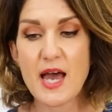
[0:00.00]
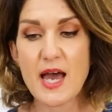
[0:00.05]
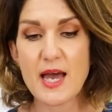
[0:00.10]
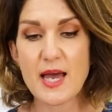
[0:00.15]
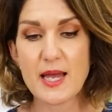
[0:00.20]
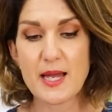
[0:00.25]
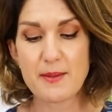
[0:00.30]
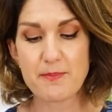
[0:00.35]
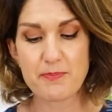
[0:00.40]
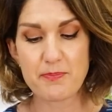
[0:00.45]

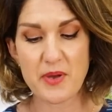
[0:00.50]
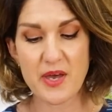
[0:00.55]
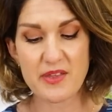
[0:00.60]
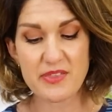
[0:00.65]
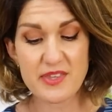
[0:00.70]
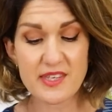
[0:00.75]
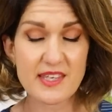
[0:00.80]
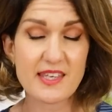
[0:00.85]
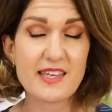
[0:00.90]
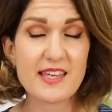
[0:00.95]
Um, but I
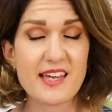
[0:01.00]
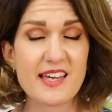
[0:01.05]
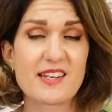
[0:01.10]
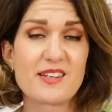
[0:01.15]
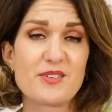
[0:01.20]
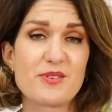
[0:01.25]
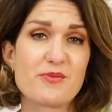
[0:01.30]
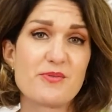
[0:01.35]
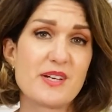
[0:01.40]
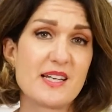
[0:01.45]
think it
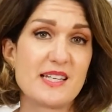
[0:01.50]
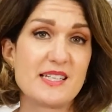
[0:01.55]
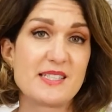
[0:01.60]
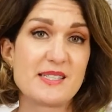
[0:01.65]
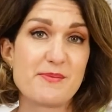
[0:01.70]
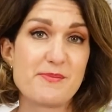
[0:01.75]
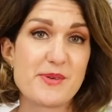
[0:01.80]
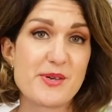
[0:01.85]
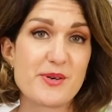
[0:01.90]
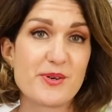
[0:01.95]
can look really
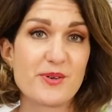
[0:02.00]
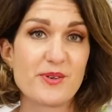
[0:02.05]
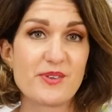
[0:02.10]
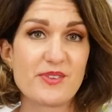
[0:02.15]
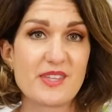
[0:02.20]
demure.